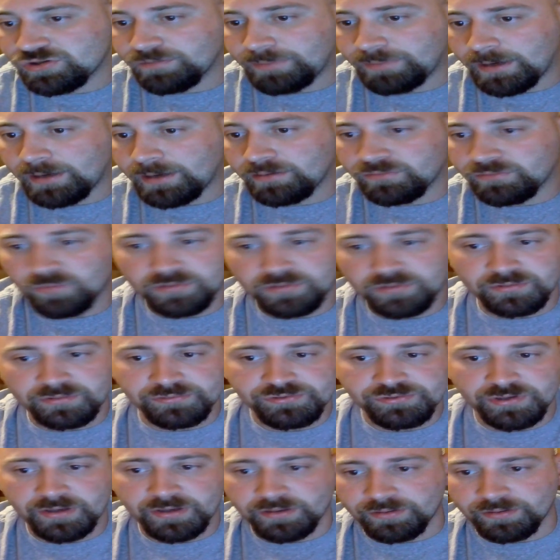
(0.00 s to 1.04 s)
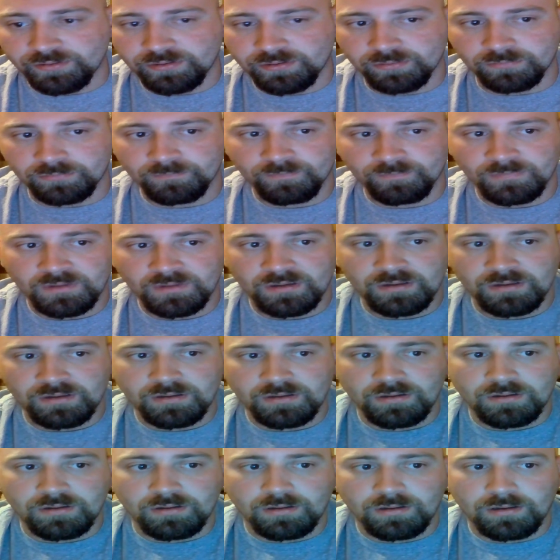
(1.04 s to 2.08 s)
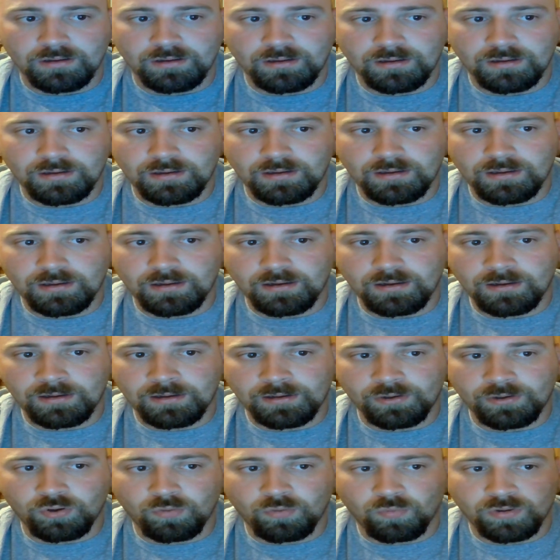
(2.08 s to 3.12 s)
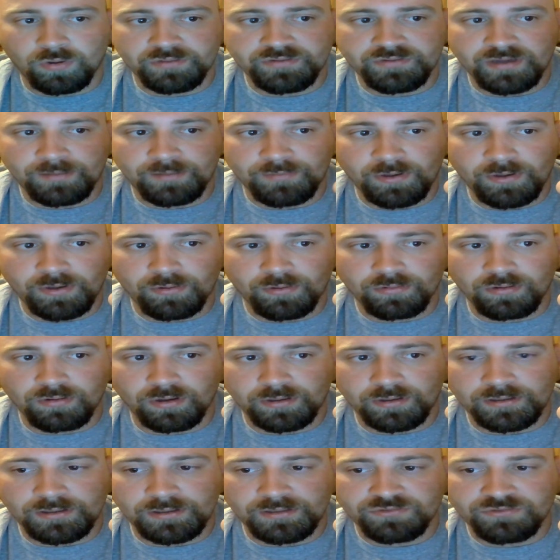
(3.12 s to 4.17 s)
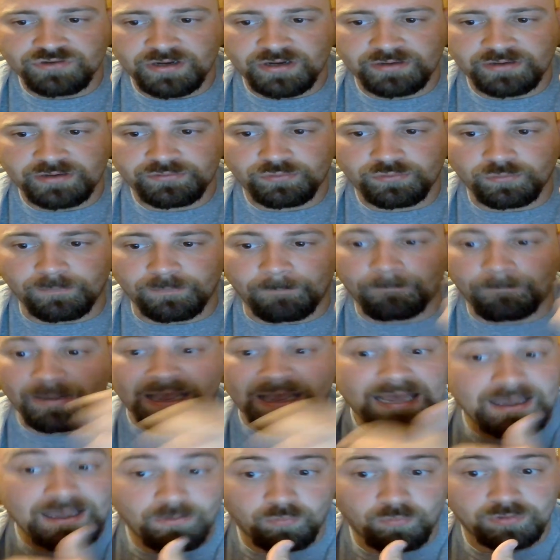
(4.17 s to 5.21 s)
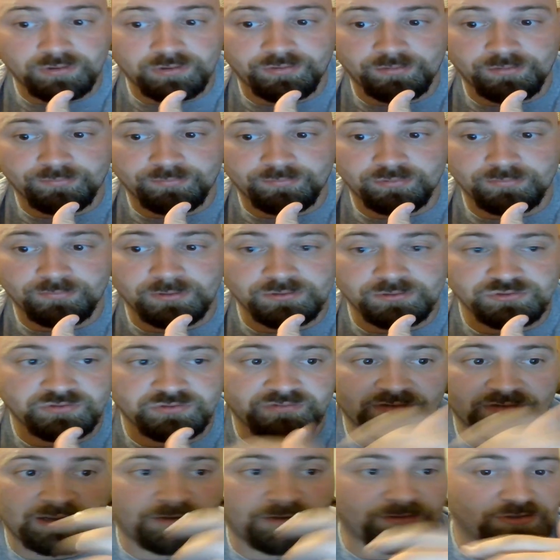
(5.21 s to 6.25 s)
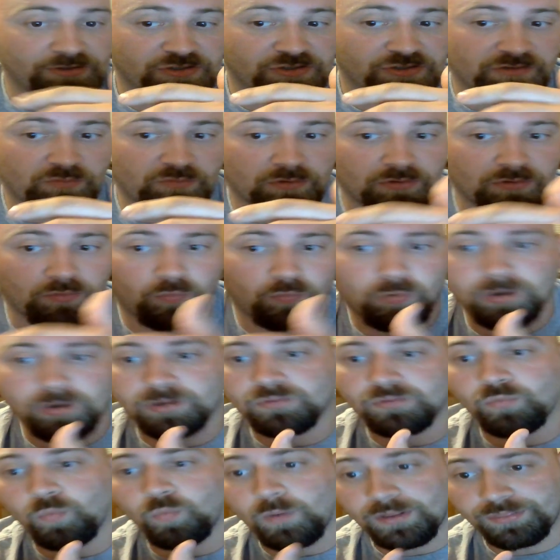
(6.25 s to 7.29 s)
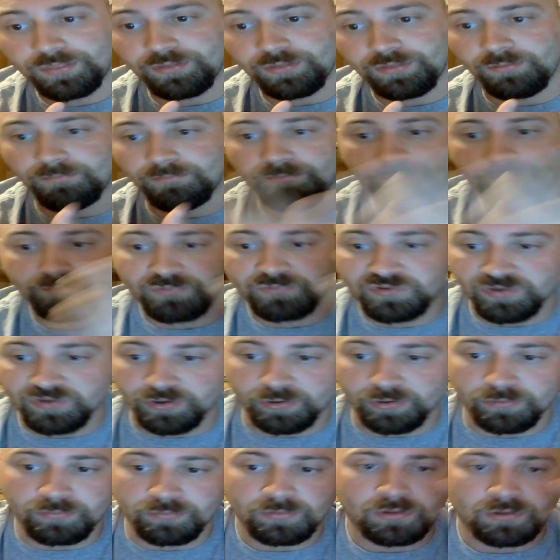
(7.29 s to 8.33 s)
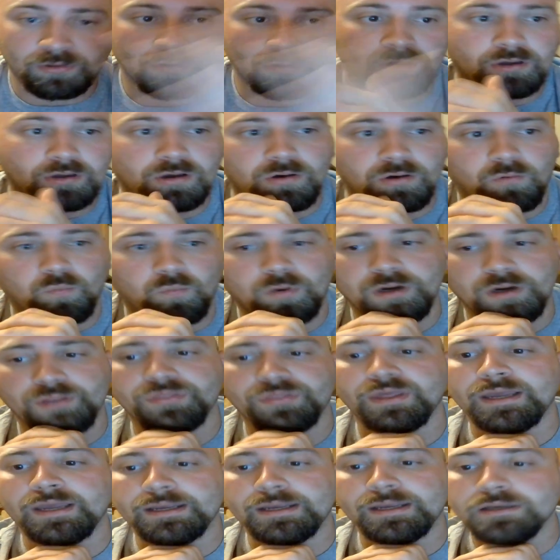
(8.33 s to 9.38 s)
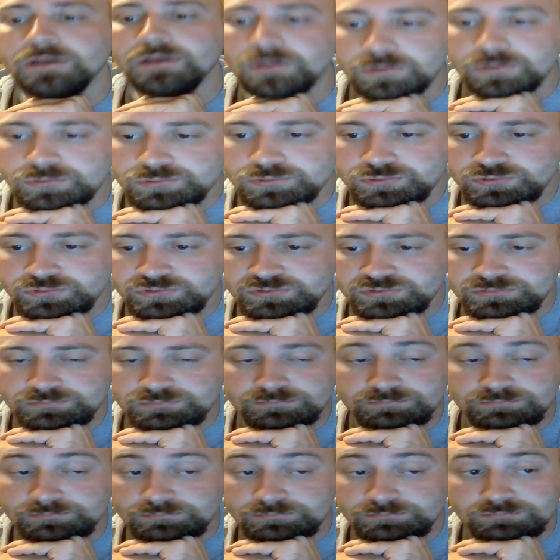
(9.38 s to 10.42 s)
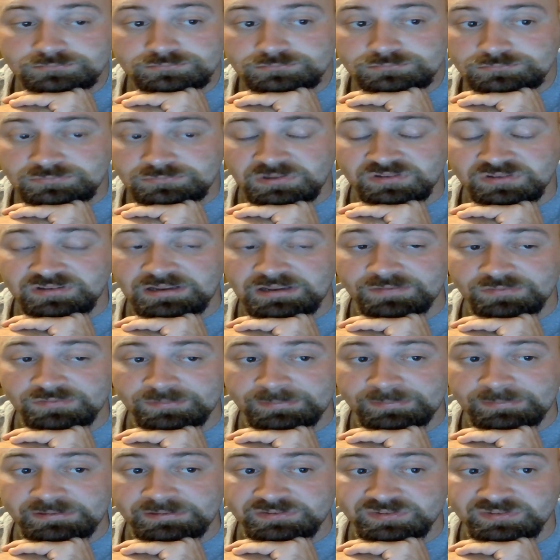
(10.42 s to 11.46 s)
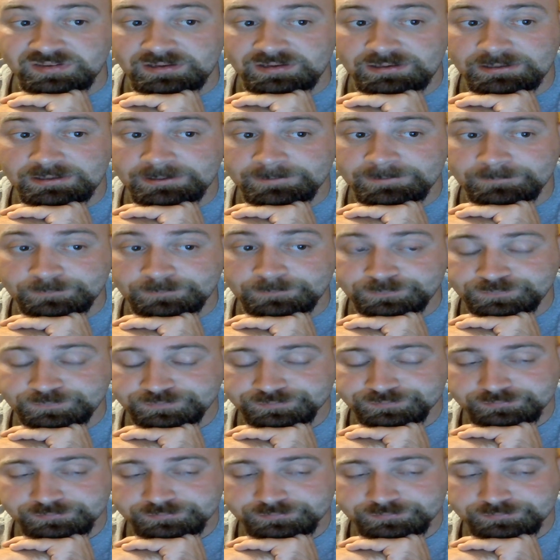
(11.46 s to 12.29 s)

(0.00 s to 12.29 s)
Japan is what they're trying to do. And I know one time they were looking at trying to buy one of the promotions. Now they just want to work with them. So where that goes is left to be seen.